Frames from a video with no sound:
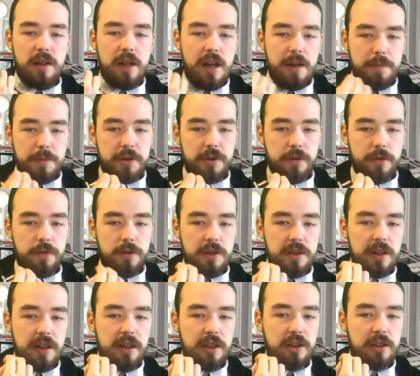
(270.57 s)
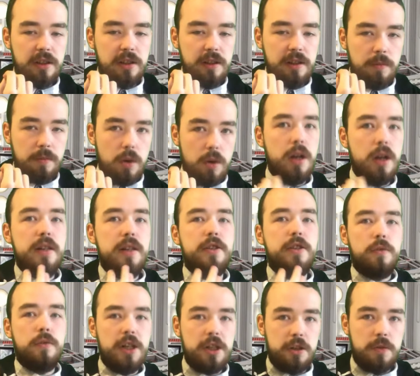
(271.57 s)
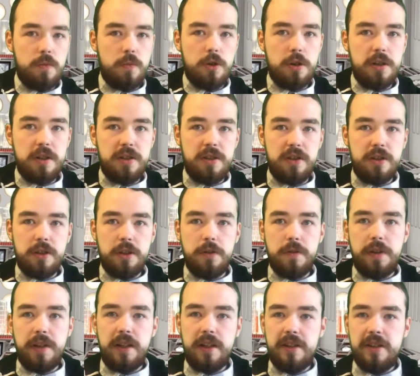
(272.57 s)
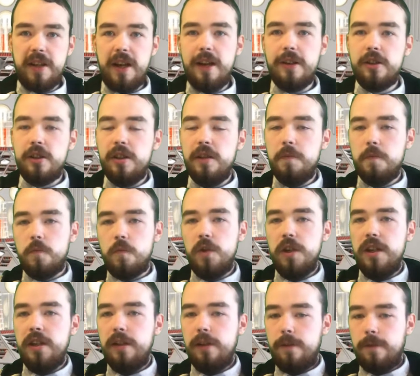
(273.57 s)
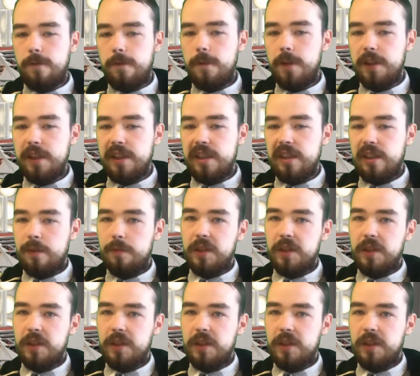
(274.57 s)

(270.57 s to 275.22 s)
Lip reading: episode, is actually in a direction where this is going, it's actually really funny.